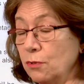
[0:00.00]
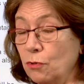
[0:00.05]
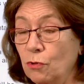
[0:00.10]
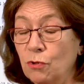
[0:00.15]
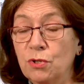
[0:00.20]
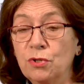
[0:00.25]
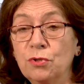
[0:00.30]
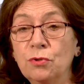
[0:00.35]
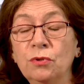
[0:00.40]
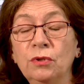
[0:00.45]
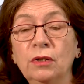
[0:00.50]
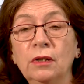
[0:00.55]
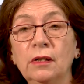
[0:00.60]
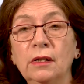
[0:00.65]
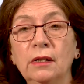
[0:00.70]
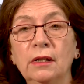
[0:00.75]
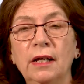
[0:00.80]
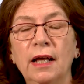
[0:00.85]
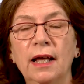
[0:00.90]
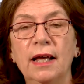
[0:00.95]
also,
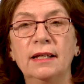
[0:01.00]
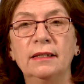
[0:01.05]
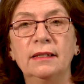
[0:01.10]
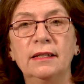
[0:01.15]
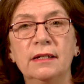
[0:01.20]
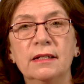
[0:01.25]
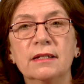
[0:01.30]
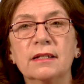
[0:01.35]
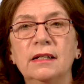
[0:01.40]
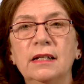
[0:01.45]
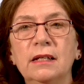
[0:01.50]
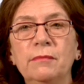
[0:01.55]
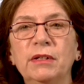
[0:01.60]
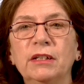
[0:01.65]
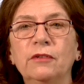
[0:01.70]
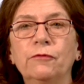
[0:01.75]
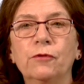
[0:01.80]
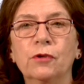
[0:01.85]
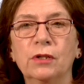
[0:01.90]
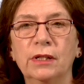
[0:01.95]
and there is a
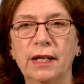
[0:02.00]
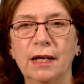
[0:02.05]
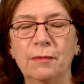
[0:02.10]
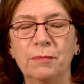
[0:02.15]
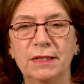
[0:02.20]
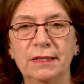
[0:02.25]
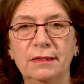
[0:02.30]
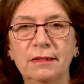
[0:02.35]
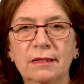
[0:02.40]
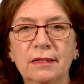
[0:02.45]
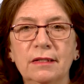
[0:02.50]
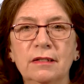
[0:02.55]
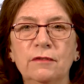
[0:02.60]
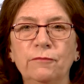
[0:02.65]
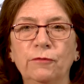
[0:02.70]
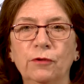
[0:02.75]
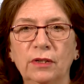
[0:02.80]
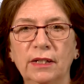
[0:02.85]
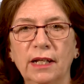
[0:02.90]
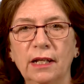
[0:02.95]
limit for the absences.
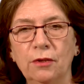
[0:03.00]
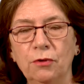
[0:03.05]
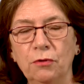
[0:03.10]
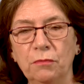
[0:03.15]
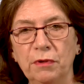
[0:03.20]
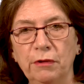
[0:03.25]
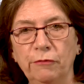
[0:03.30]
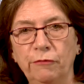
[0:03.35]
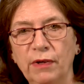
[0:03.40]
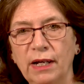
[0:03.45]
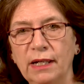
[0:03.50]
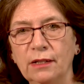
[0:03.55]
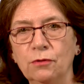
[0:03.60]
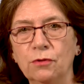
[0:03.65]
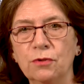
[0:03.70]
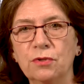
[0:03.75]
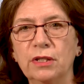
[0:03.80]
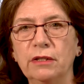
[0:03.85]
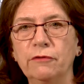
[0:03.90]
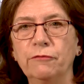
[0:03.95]
For that you will find
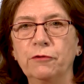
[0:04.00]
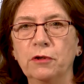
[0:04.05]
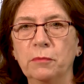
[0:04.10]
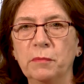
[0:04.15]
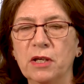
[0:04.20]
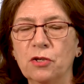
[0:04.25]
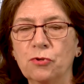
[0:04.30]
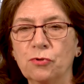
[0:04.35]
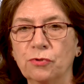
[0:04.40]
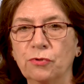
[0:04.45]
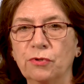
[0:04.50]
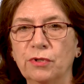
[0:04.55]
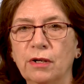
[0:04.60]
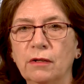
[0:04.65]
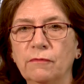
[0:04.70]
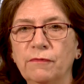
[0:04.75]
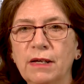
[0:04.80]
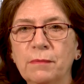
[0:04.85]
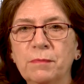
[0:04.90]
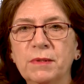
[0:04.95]
also information on
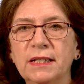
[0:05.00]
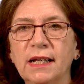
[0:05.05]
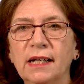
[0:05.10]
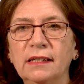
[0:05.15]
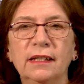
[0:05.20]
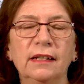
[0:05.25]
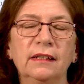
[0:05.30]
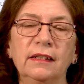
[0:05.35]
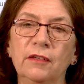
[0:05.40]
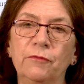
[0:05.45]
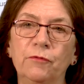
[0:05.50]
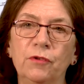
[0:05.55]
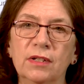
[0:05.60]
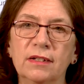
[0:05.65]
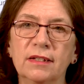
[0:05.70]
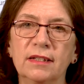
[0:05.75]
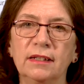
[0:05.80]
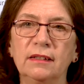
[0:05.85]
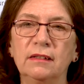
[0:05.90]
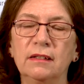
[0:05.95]
our website, and if you
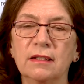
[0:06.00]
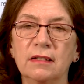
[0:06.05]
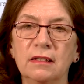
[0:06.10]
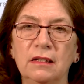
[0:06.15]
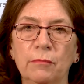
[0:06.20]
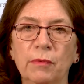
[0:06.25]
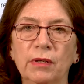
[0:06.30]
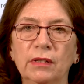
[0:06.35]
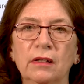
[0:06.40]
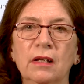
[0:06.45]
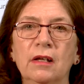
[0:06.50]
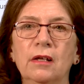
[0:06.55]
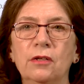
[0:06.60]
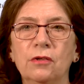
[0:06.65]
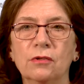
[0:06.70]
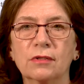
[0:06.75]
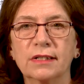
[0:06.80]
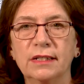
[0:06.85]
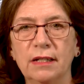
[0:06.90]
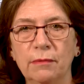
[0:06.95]
exceed this limit,
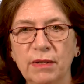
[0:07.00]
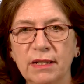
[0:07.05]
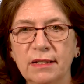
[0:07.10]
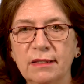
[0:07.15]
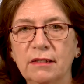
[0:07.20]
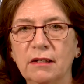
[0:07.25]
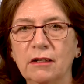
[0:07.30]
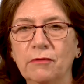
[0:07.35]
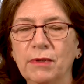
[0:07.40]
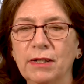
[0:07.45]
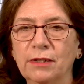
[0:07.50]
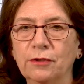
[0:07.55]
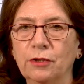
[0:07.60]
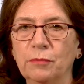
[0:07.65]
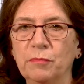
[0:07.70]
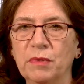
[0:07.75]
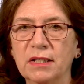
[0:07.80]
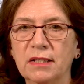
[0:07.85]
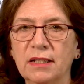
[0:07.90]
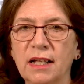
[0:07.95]
your semester will
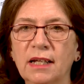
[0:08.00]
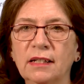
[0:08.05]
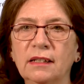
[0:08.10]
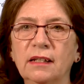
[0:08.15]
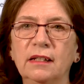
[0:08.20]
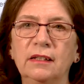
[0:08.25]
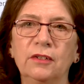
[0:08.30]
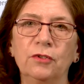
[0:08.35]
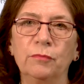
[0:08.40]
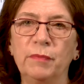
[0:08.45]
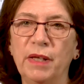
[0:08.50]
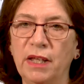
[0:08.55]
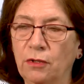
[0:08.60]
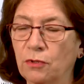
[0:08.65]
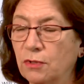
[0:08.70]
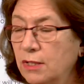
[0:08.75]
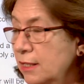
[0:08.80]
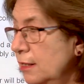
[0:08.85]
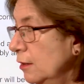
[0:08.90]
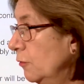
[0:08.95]
not be signed and you may
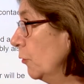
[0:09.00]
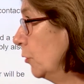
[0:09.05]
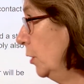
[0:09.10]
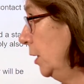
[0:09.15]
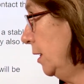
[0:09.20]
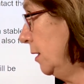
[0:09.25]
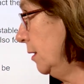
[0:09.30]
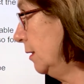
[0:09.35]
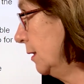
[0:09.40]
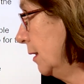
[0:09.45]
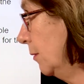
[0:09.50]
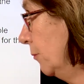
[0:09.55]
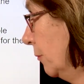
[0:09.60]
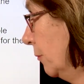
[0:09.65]
not sit for the exam.